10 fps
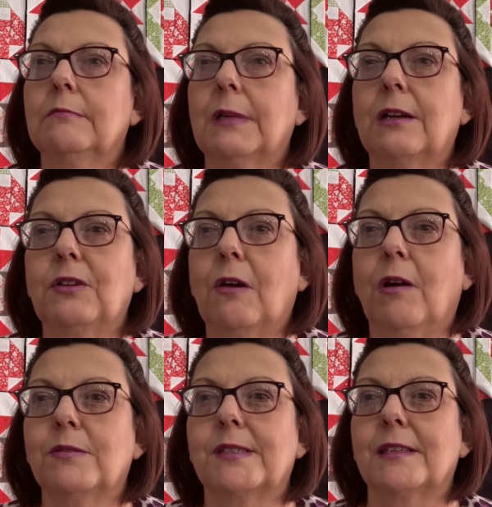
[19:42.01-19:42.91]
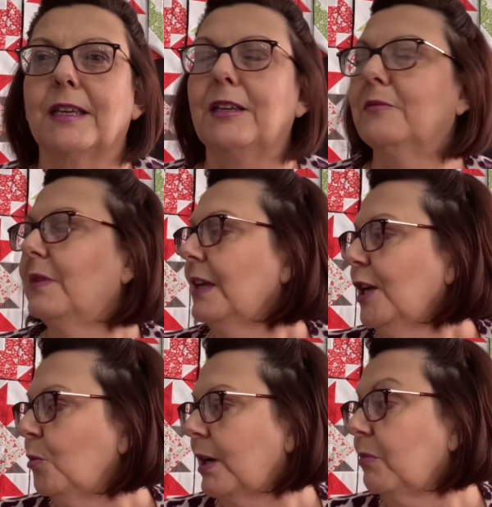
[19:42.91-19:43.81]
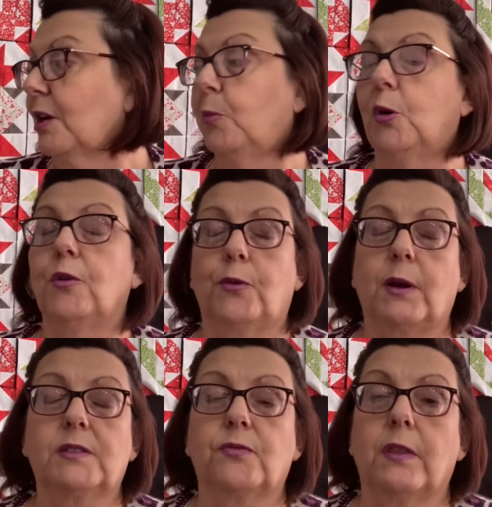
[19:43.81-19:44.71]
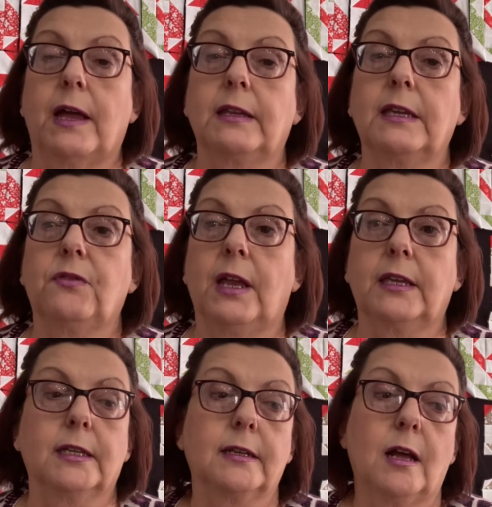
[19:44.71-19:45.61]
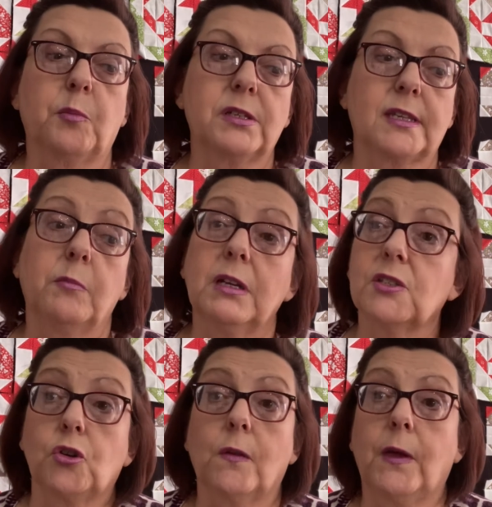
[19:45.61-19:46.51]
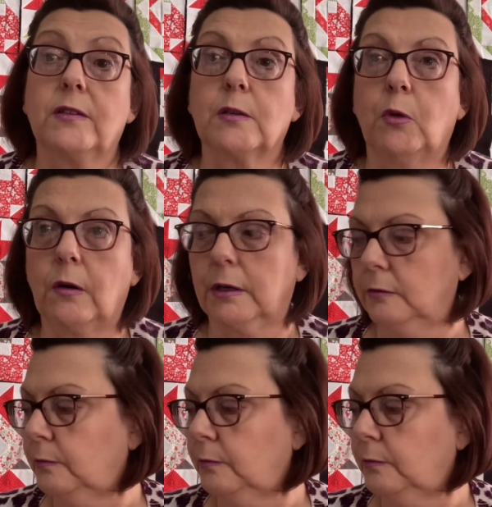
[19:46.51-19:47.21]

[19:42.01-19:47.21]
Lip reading: I'll see. But I'm going to pull threads for that and get that kitted up because I'm going to start that tomorrow.